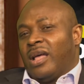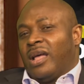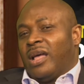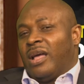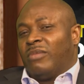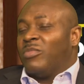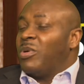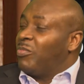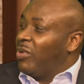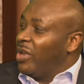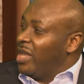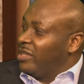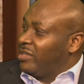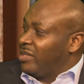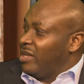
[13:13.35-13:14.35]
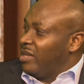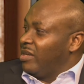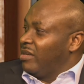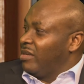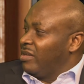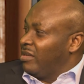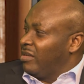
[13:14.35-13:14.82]

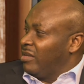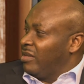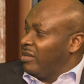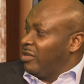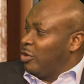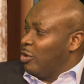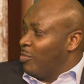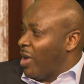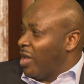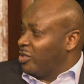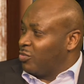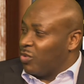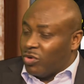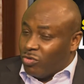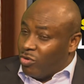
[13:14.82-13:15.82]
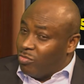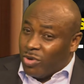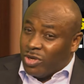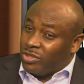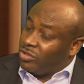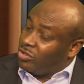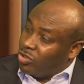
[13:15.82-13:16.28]
replacing humans with
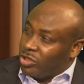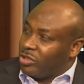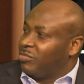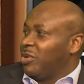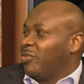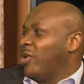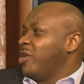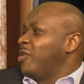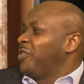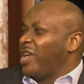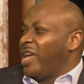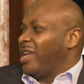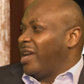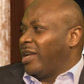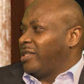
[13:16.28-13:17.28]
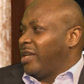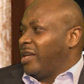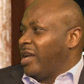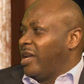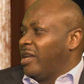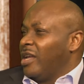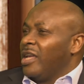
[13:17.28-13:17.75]
robots. Trust me, we're not there yet.
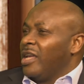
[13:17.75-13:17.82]
Again,